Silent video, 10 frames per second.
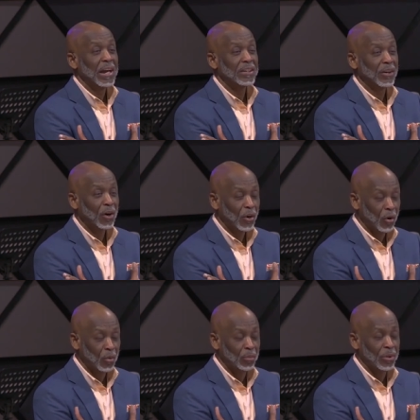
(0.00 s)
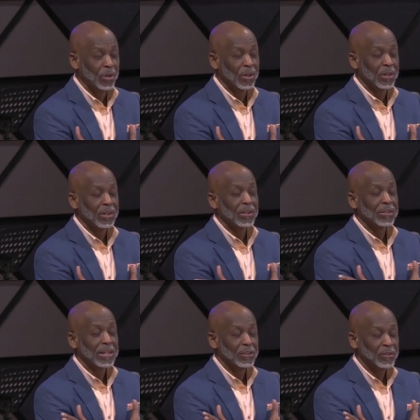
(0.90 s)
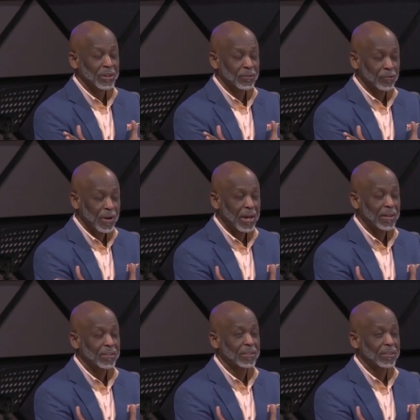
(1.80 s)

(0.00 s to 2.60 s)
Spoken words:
And the hope that you can find.